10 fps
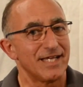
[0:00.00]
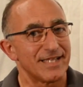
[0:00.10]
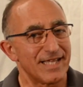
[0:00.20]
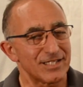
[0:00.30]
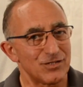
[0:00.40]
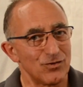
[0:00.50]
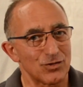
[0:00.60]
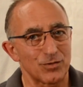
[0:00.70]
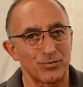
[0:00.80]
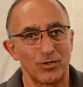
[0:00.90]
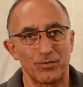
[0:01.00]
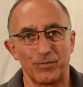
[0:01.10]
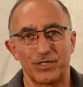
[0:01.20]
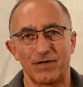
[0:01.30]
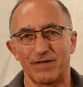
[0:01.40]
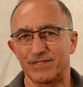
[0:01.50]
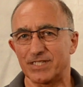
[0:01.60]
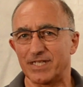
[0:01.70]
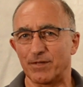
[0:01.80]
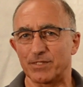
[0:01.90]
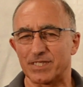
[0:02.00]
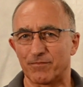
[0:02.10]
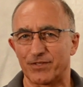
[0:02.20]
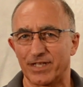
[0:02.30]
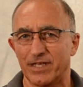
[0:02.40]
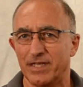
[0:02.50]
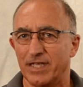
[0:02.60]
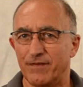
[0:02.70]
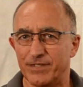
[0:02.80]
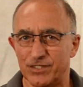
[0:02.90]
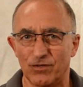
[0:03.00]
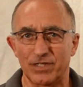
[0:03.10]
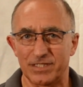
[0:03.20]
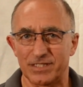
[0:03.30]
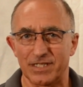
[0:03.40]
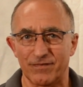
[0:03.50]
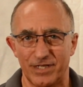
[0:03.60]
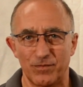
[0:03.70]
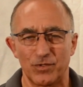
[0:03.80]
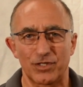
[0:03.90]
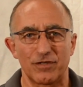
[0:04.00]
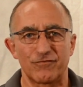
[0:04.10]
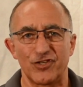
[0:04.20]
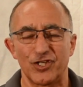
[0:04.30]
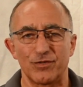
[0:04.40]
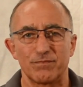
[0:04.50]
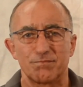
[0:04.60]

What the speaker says: That's not a problem. You don't have to stick with something if it's not necessarily working for you.